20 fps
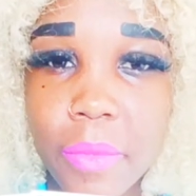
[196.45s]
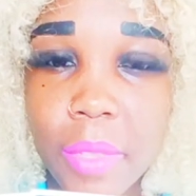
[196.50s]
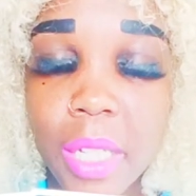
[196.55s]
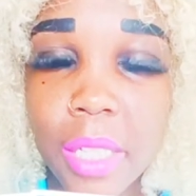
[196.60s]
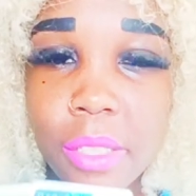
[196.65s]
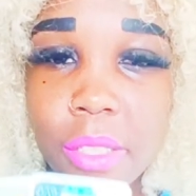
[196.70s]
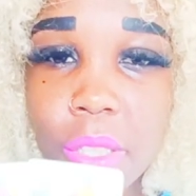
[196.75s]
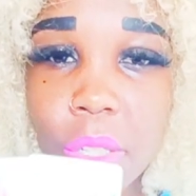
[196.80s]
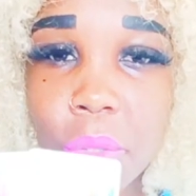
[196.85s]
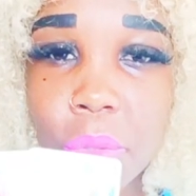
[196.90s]

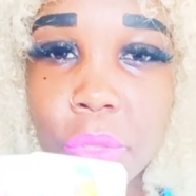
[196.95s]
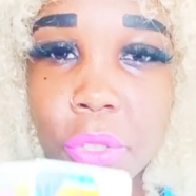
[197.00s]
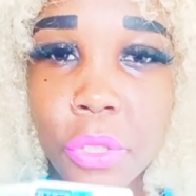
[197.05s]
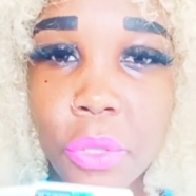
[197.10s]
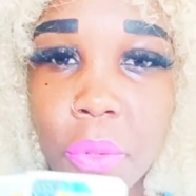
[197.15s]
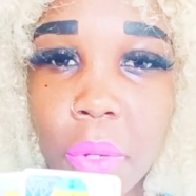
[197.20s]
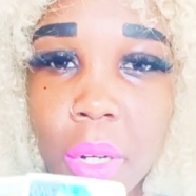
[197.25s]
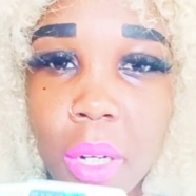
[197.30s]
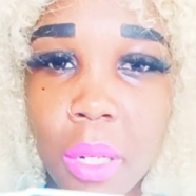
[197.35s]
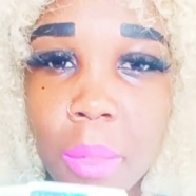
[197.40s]
And so
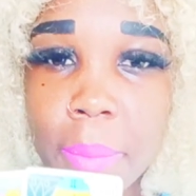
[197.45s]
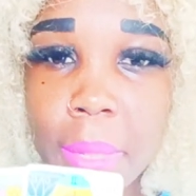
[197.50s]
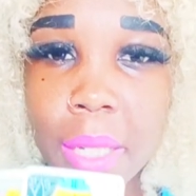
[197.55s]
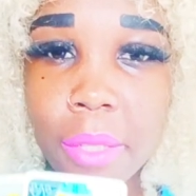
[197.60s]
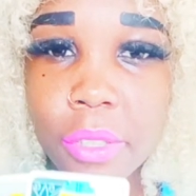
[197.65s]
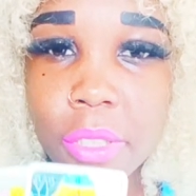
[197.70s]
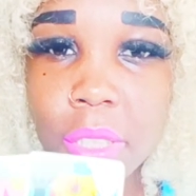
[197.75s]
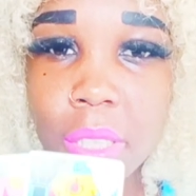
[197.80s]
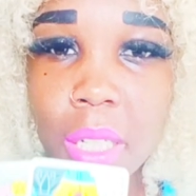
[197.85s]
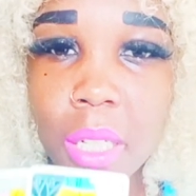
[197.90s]
you are
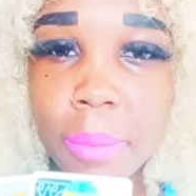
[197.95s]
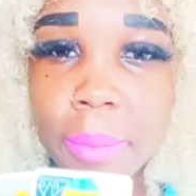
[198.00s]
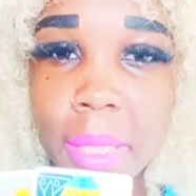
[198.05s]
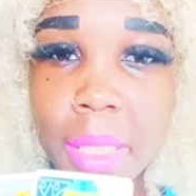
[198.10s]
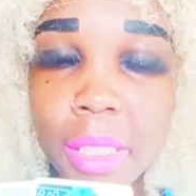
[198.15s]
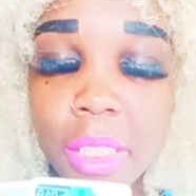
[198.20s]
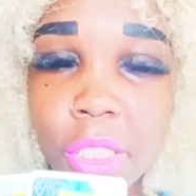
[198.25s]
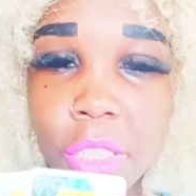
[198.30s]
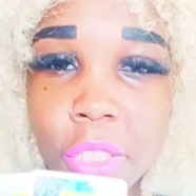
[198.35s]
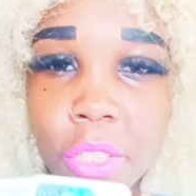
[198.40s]
about to come
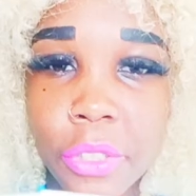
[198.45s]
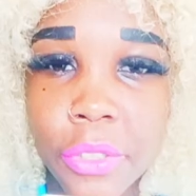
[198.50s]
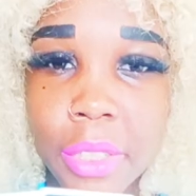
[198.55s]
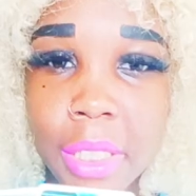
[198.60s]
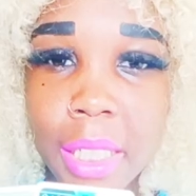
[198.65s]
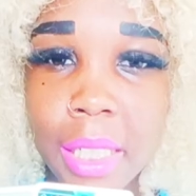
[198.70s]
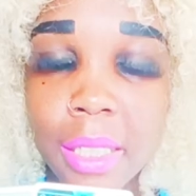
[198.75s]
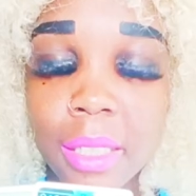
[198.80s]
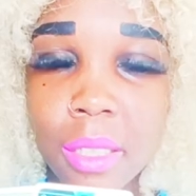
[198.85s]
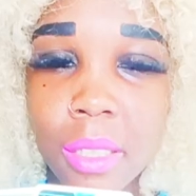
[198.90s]
into
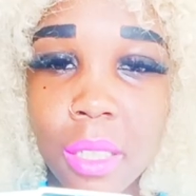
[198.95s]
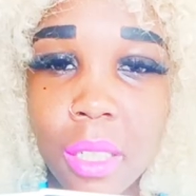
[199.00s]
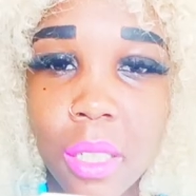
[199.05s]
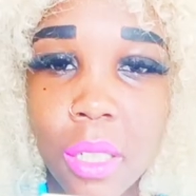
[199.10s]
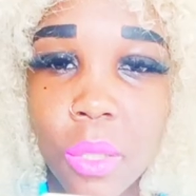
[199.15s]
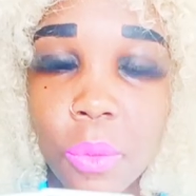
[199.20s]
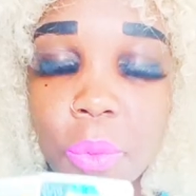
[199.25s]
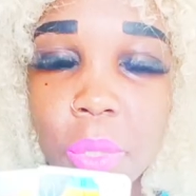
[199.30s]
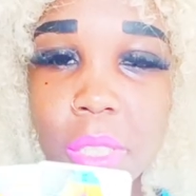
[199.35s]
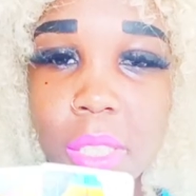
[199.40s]
union
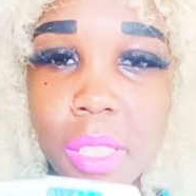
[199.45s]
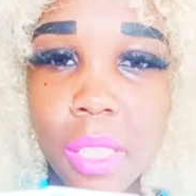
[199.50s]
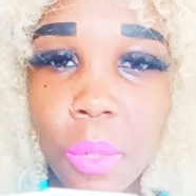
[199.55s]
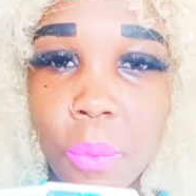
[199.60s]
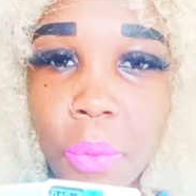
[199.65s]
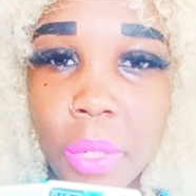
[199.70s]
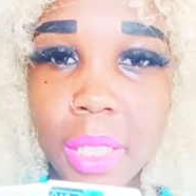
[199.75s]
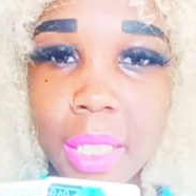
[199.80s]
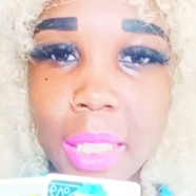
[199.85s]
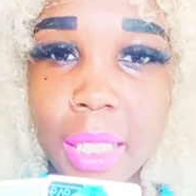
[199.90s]
with
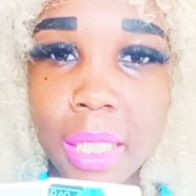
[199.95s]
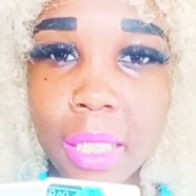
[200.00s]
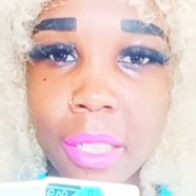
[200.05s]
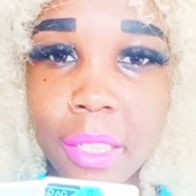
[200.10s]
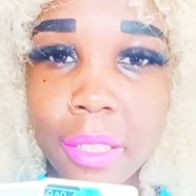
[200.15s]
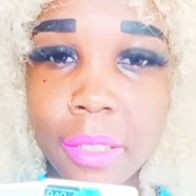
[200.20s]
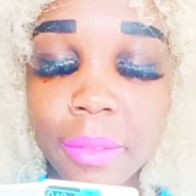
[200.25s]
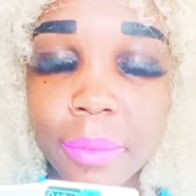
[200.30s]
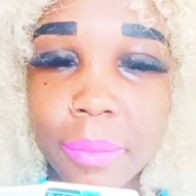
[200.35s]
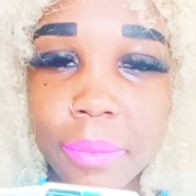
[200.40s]
someone
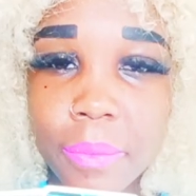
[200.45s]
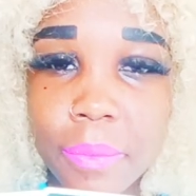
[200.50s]
here.